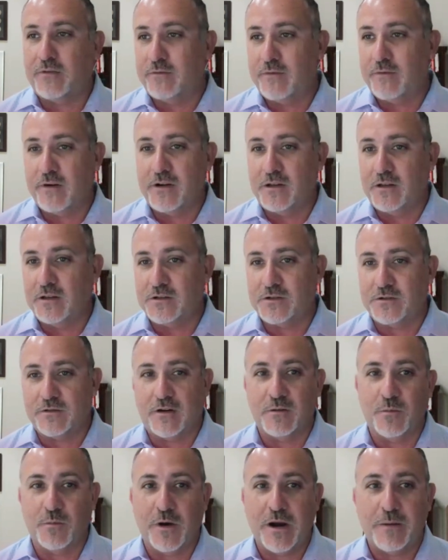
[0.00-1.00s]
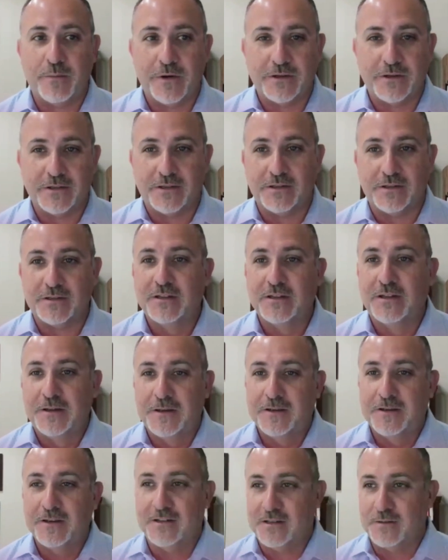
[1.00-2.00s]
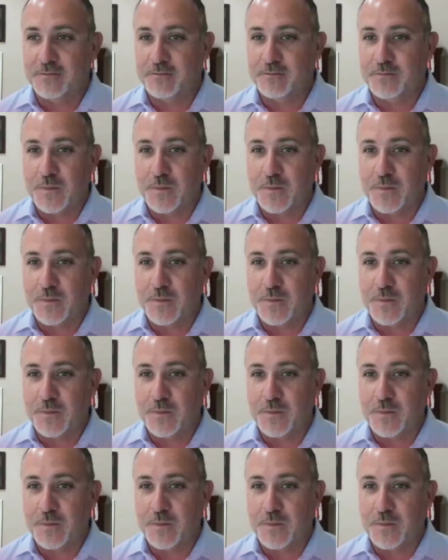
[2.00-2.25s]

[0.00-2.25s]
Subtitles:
very good, strong brand presence, because the patient